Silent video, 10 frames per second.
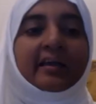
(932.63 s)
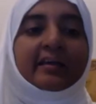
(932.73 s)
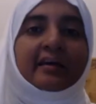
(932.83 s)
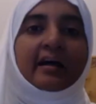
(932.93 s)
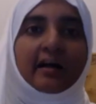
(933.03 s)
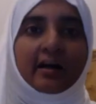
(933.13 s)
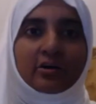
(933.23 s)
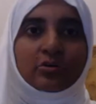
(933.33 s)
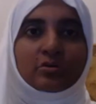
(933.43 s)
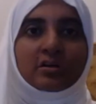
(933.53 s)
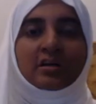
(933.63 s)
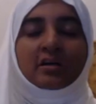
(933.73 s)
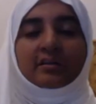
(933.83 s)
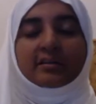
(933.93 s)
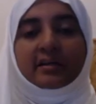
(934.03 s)
and how
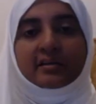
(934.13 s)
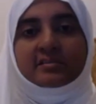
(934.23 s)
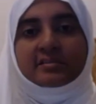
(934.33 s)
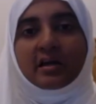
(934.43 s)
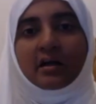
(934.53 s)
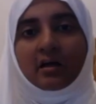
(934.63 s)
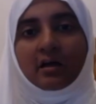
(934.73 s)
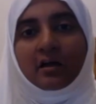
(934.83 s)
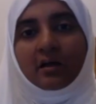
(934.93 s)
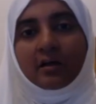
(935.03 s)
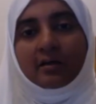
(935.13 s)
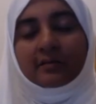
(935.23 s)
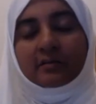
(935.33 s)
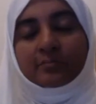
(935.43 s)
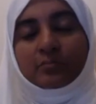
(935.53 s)
does our
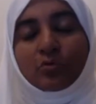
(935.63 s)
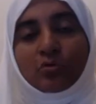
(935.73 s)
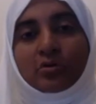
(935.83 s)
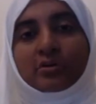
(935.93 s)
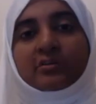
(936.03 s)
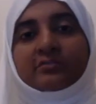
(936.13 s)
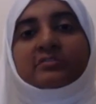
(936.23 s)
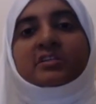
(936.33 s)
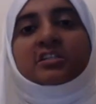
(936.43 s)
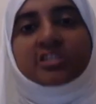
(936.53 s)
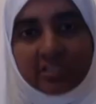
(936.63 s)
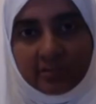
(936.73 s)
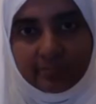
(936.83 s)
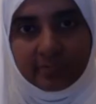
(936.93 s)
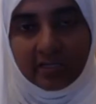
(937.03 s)
mode of
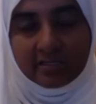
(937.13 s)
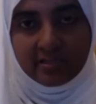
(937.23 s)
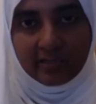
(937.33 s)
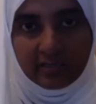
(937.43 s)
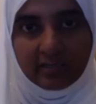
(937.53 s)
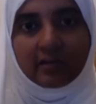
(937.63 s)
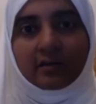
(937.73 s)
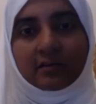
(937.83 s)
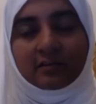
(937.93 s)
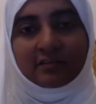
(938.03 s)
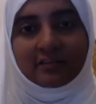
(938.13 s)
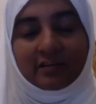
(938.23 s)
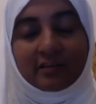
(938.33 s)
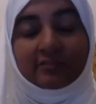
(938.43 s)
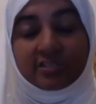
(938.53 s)
worship our salah
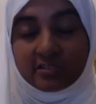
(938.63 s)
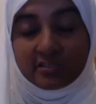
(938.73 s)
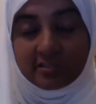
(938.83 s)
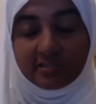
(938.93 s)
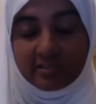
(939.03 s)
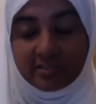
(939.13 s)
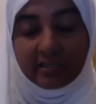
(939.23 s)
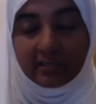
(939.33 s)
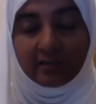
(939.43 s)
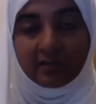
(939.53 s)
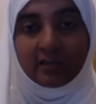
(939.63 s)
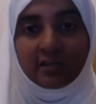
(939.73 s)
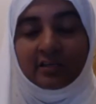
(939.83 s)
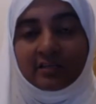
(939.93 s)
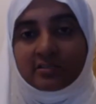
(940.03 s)
which is the salah,
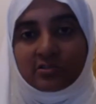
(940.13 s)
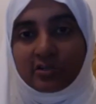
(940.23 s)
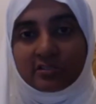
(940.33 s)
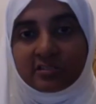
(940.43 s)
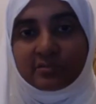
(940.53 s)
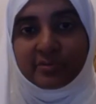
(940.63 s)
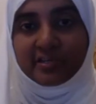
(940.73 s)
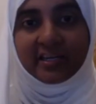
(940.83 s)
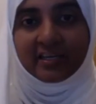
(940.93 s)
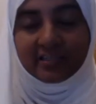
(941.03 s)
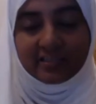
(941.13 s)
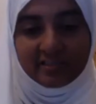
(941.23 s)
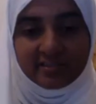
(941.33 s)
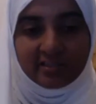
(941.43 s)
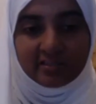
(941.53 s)
is not just praying,
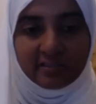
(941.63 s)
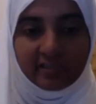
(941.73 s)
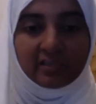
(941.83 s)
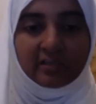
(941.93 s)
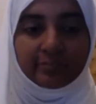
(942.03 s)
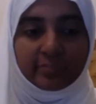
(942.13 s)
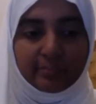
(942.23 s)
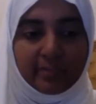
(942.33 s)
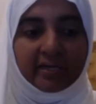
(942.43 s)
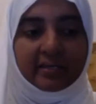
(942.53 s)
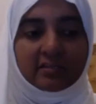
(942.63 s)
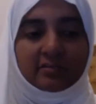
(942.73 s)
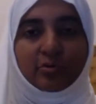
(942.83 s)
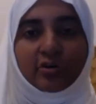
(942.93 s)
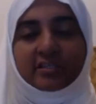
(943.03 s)
it is a deep
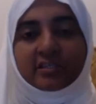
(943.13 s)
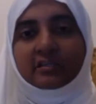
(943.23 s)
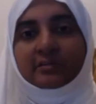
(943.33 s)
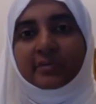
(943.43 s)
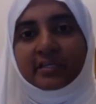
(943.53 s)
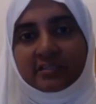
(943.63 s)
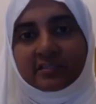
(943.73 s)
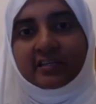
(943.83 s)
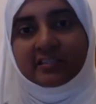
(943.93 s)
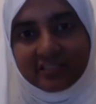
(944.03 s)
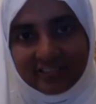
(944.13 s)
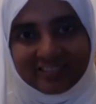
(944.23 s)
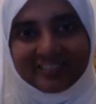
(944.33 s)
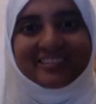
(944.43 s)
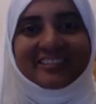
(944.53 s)
mind body meditation.